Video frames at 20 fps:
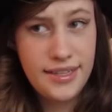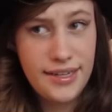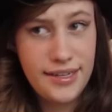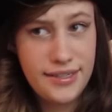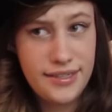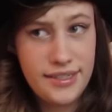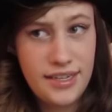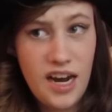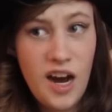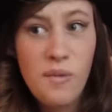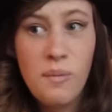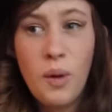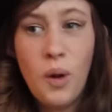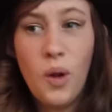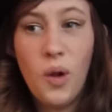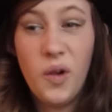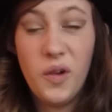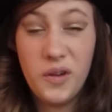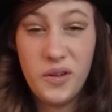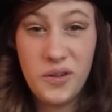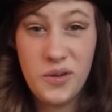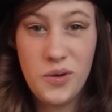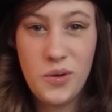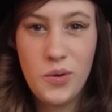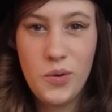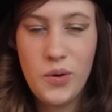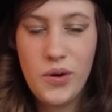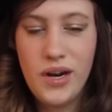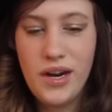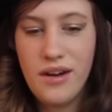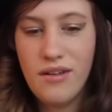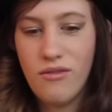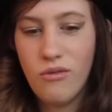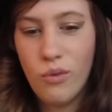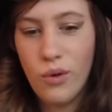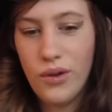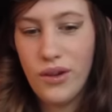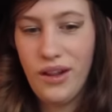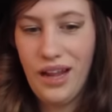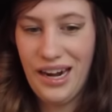this couple
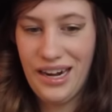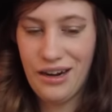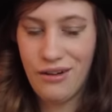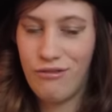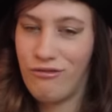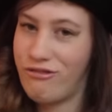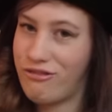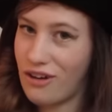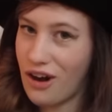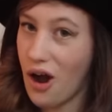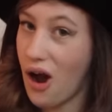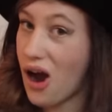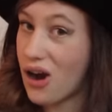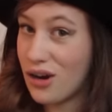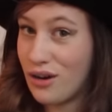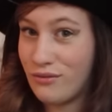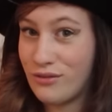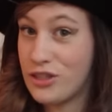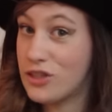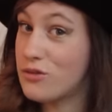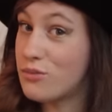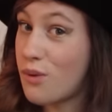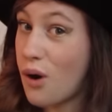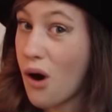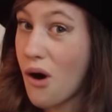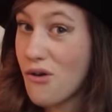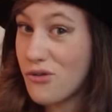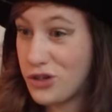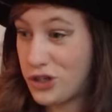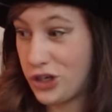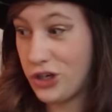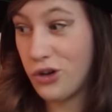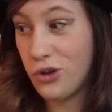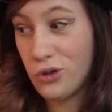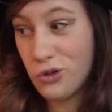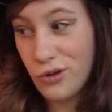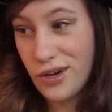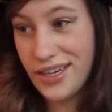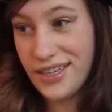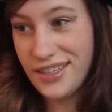with like a flock of small
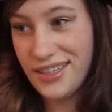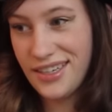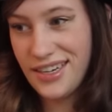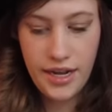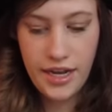children,